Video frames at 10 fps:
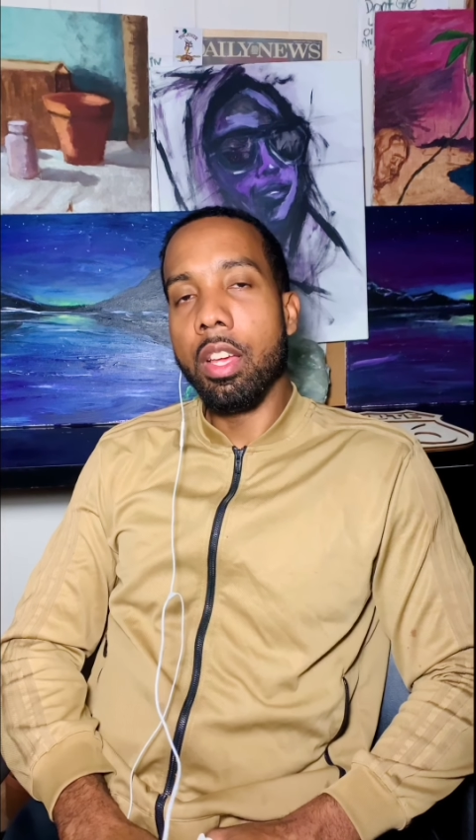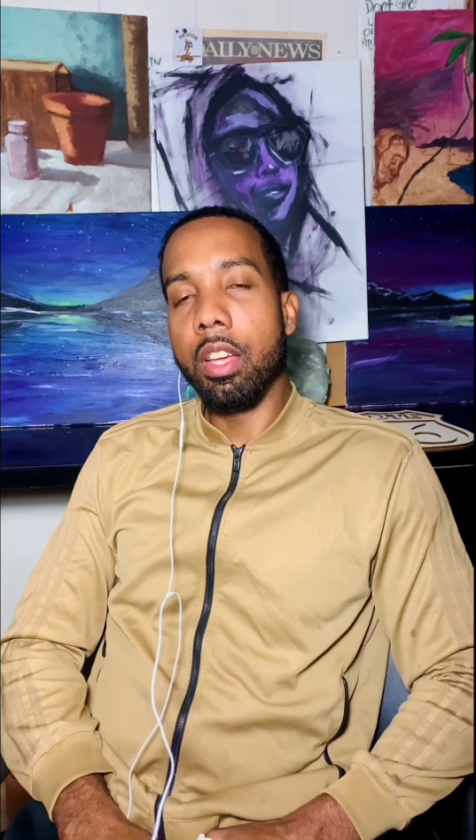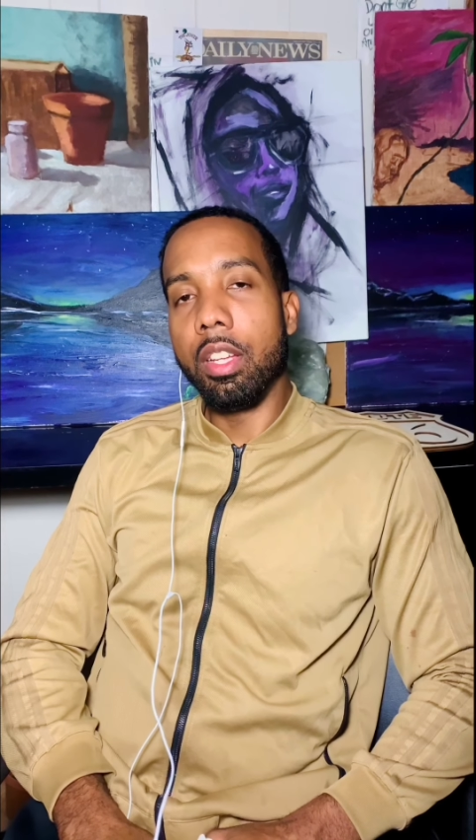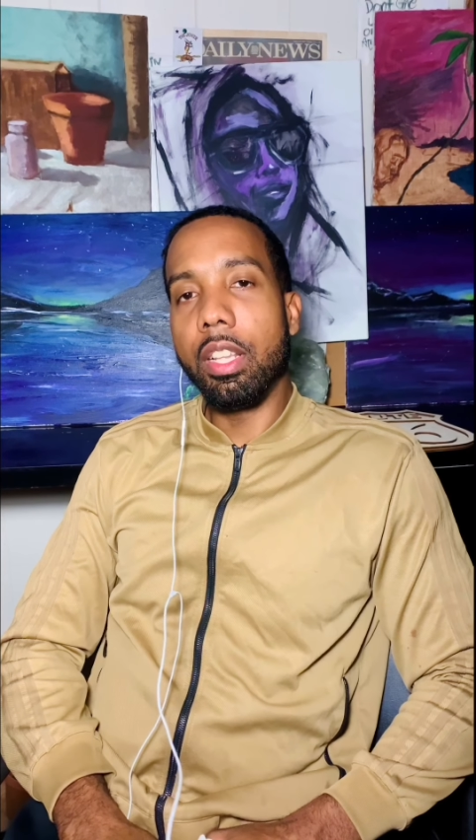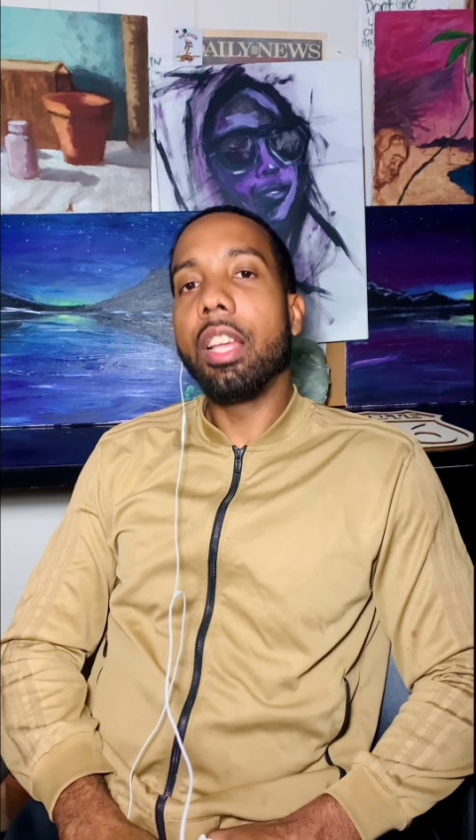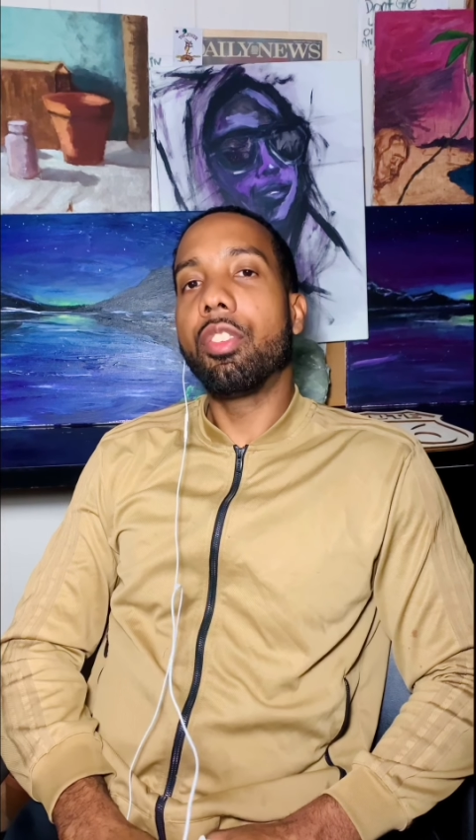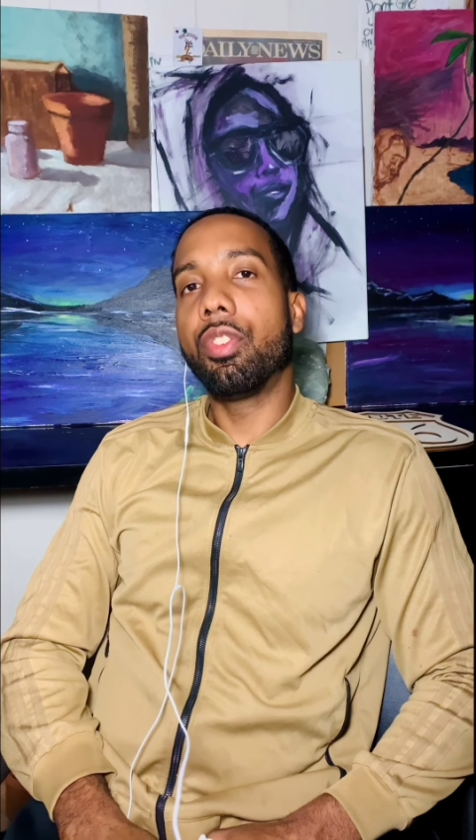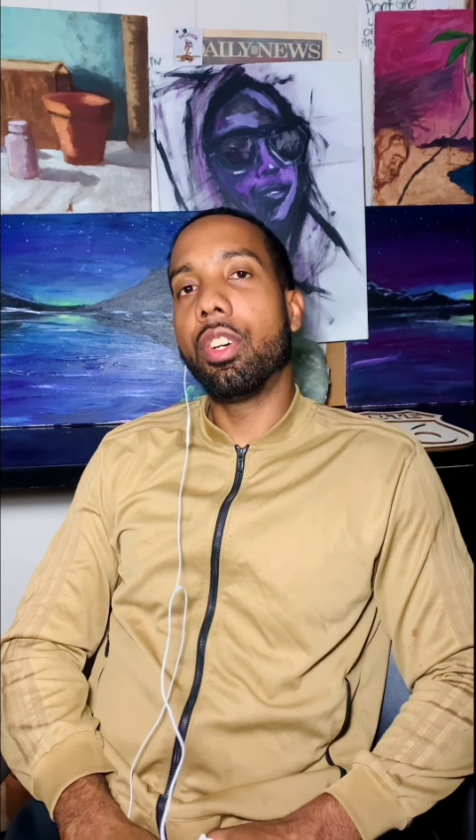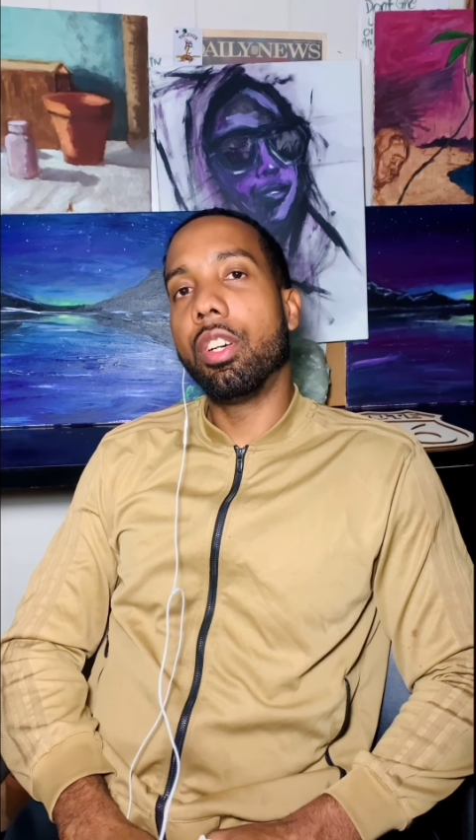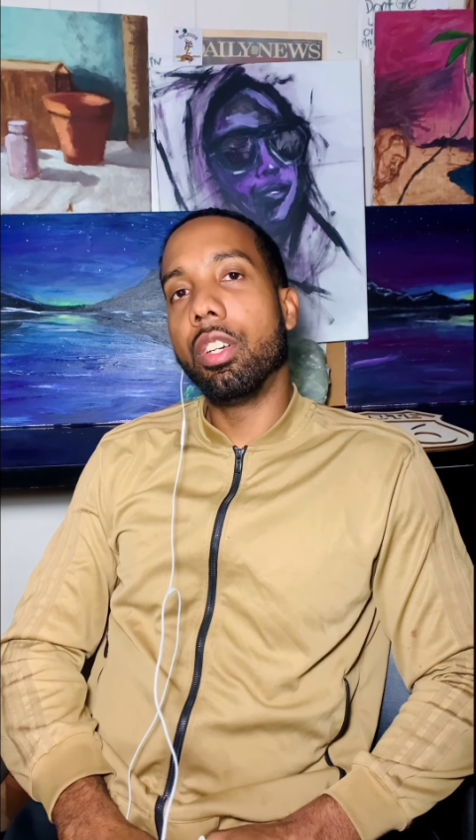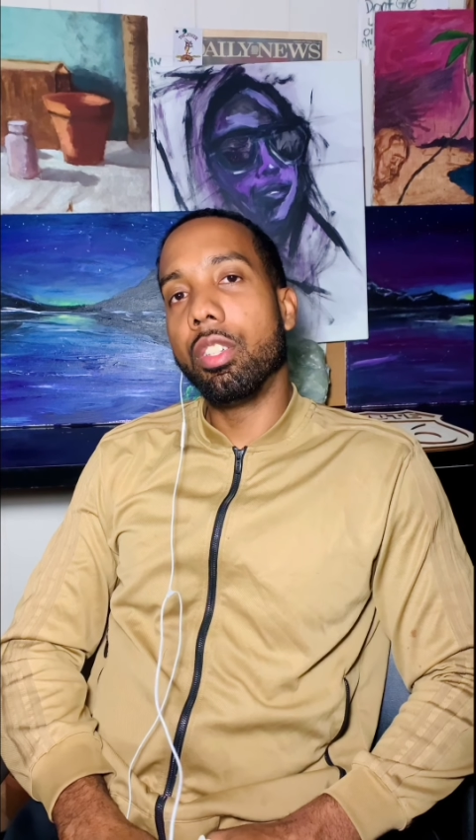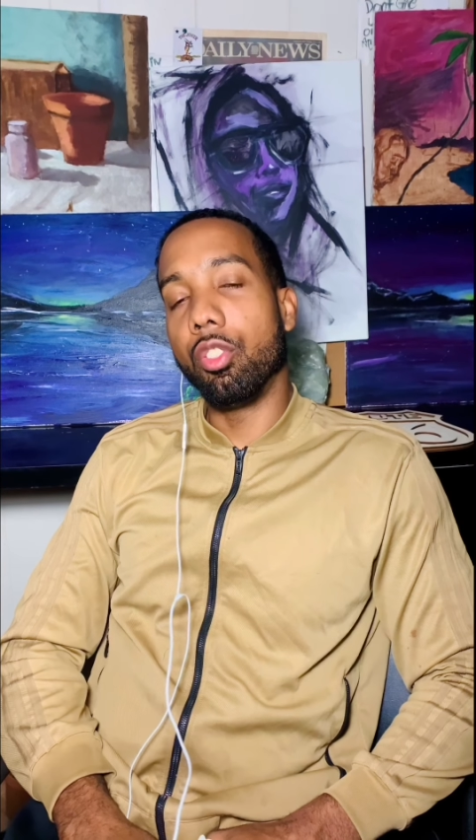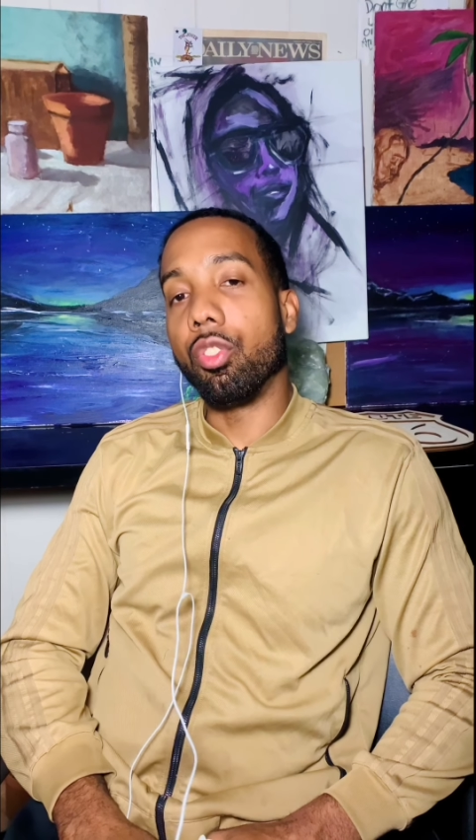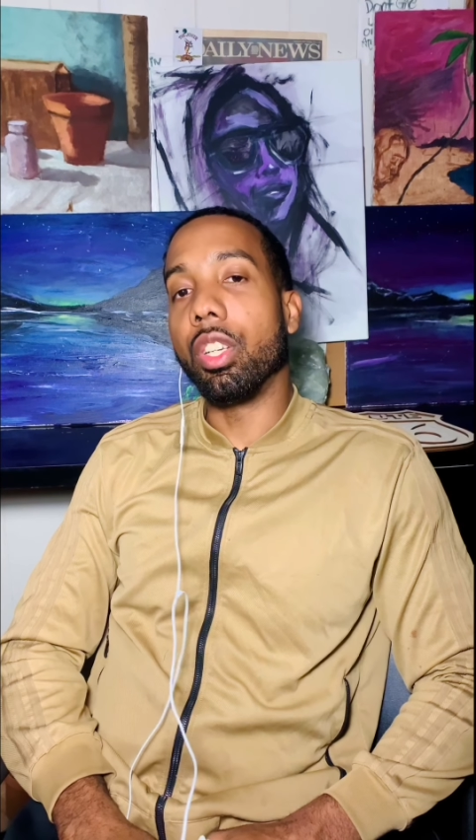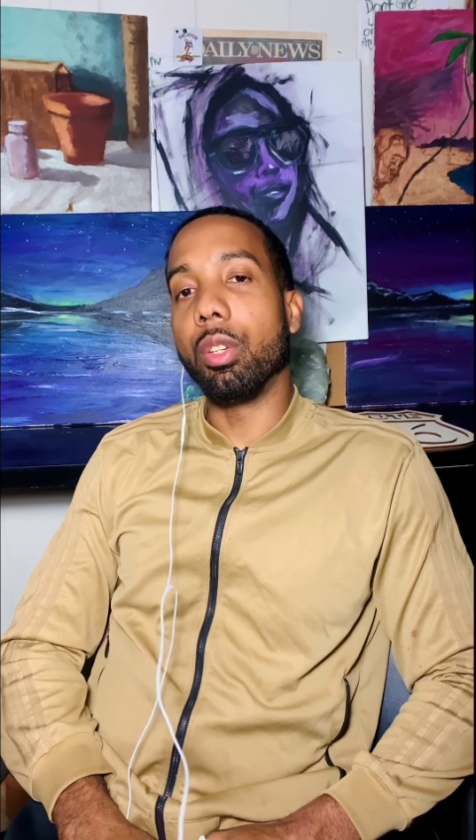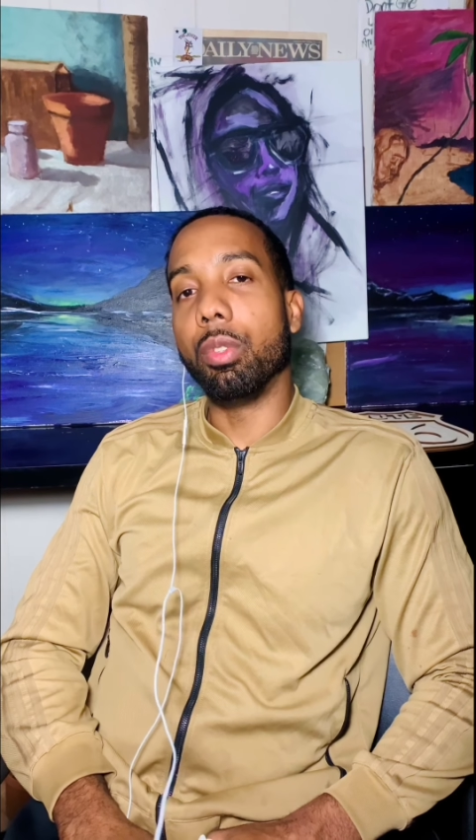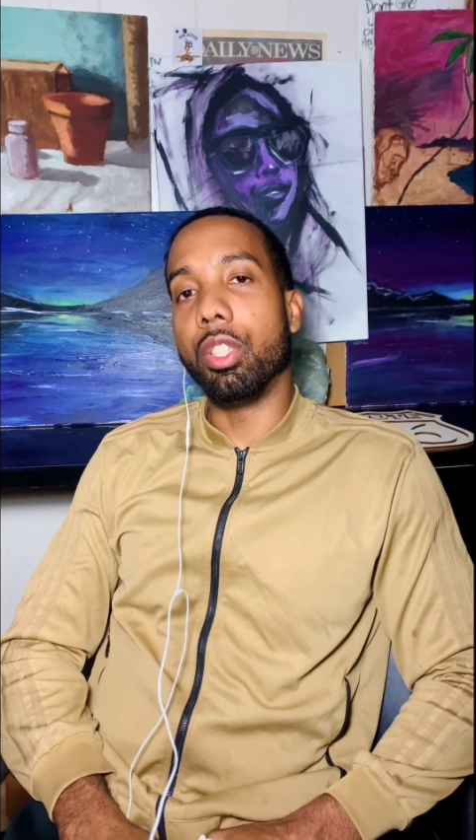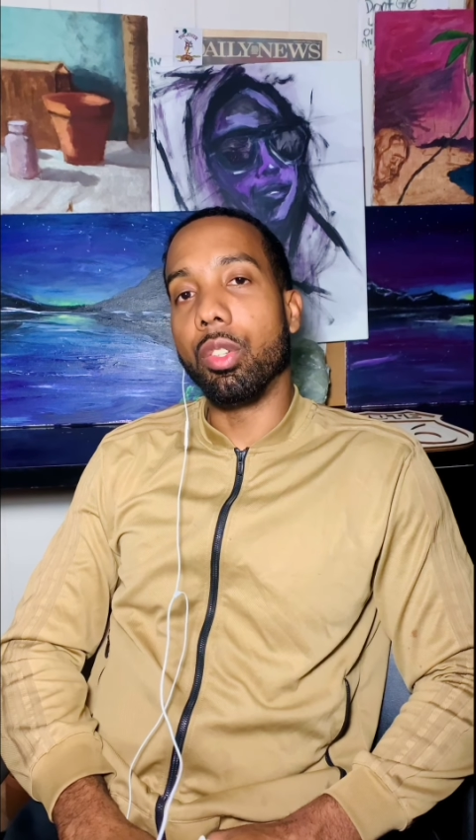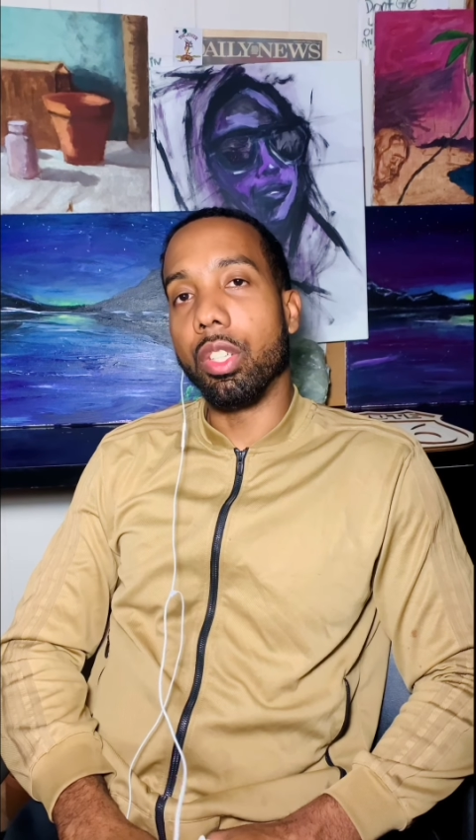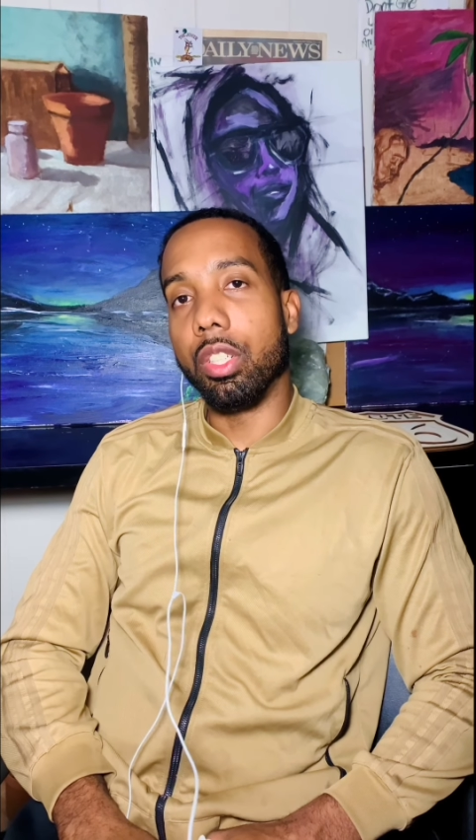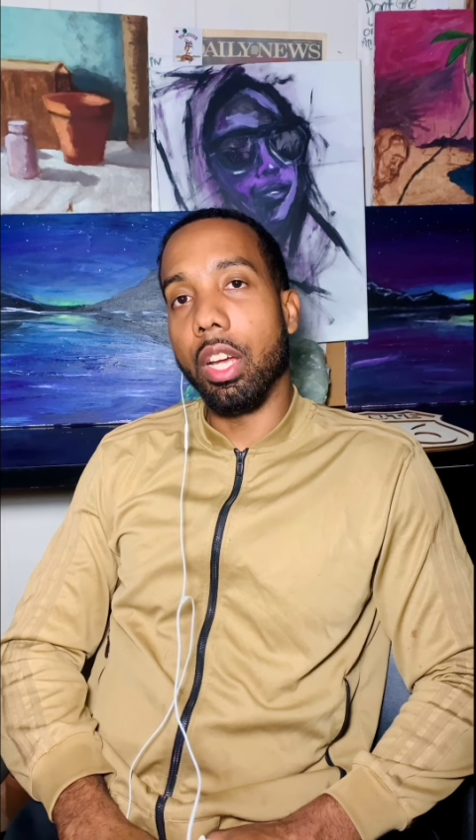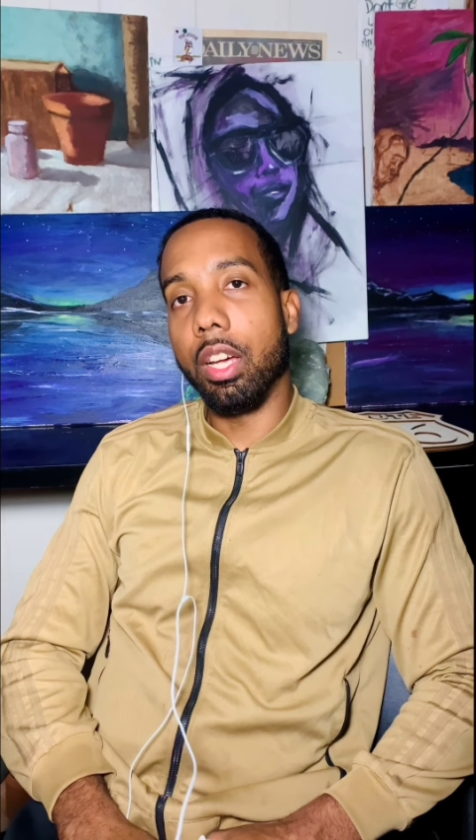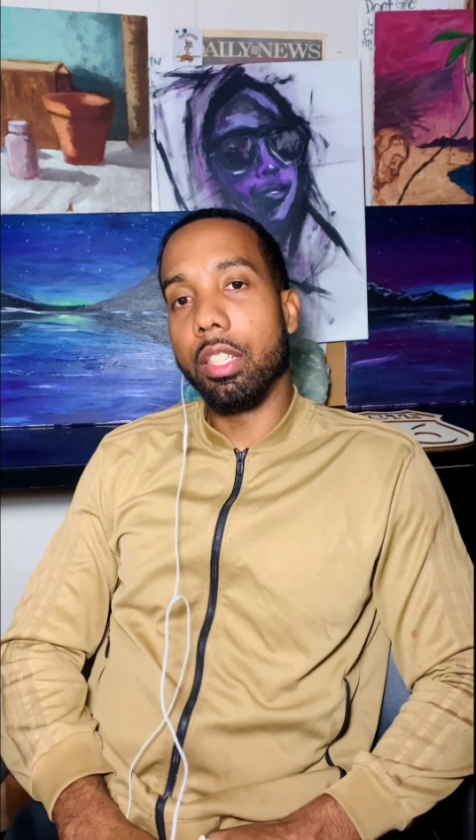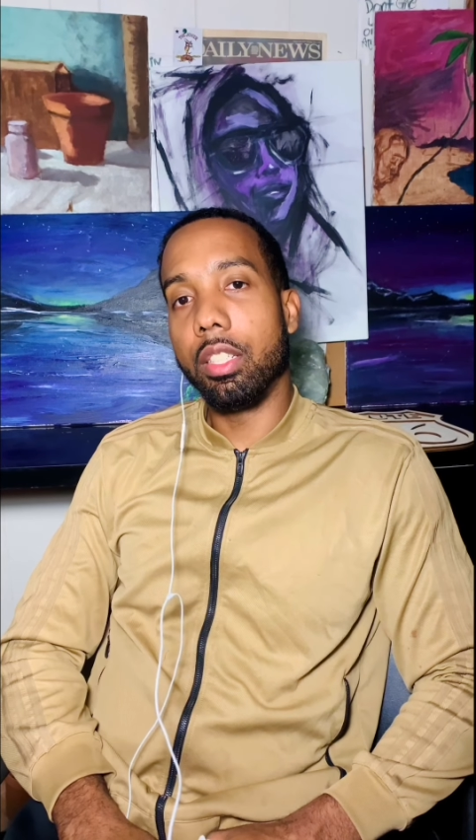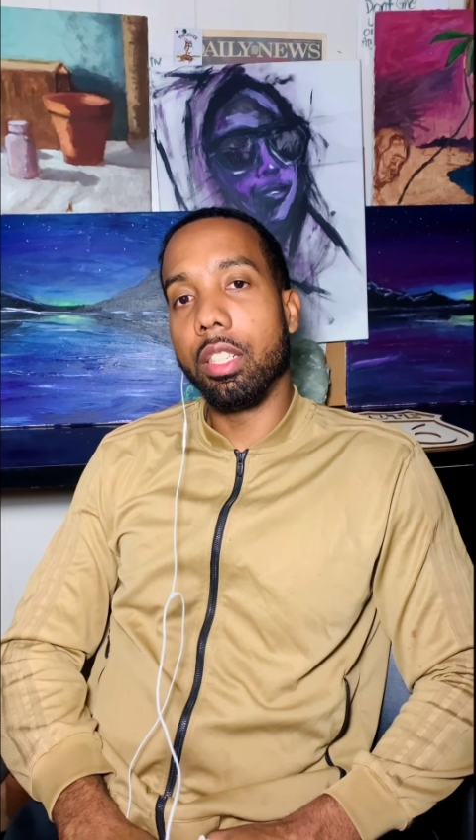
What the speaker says: Thanks for drinking with Joker Josh,